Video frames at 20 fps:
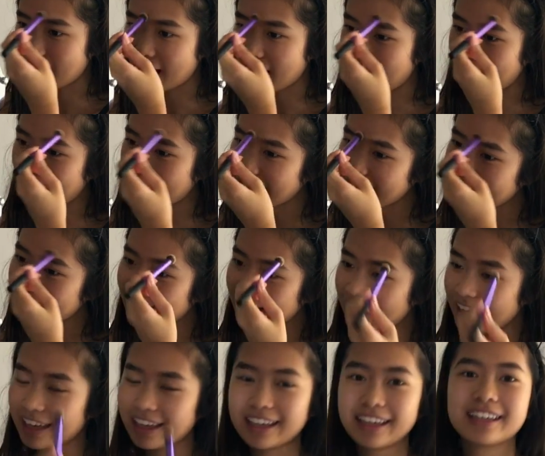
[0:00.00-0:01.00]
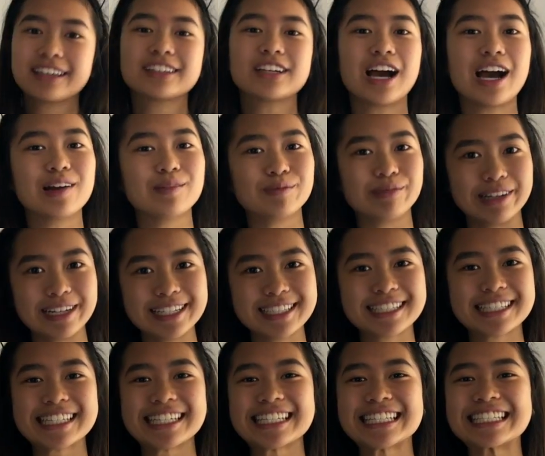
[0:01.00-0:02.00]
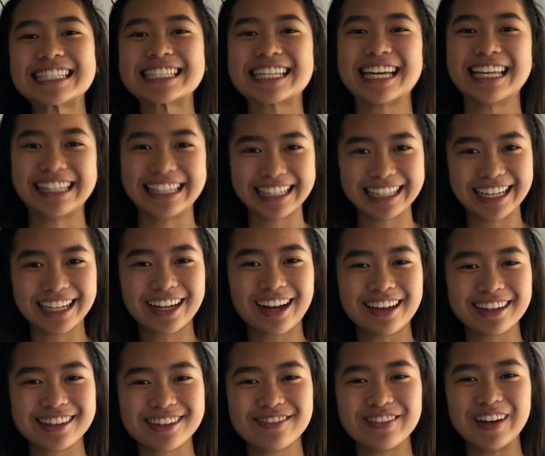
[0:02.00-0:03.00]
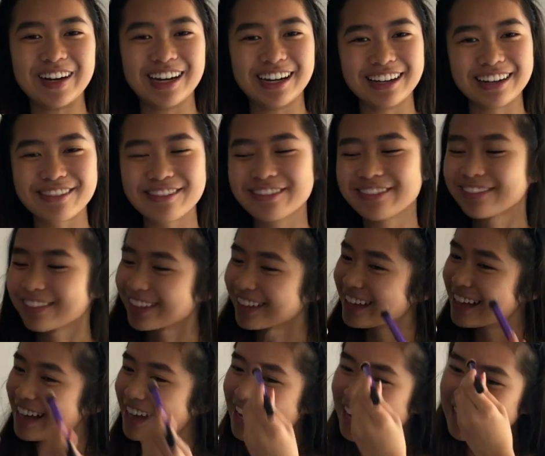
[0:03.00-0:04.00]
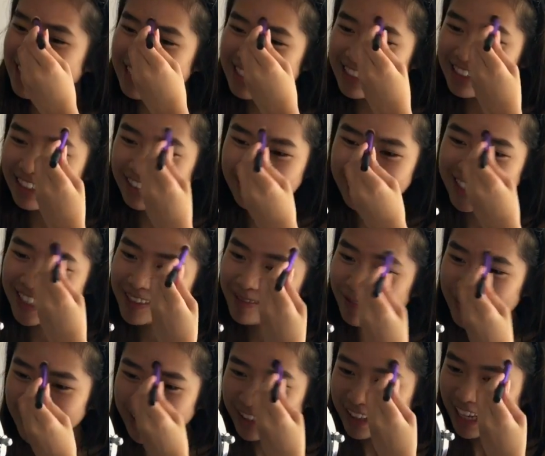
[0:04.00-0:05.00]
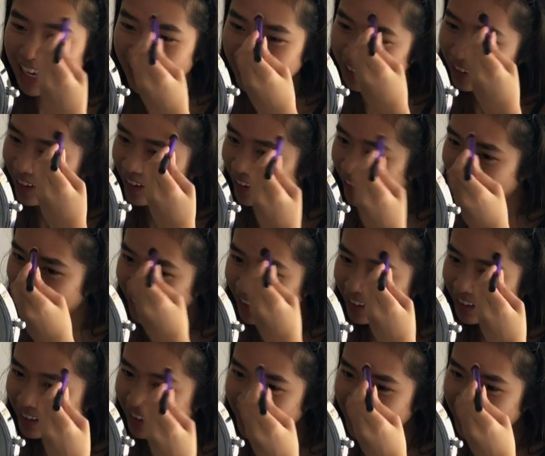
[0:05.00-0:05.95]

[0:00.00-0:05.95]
I got braces and then I got them off, so it's been that long.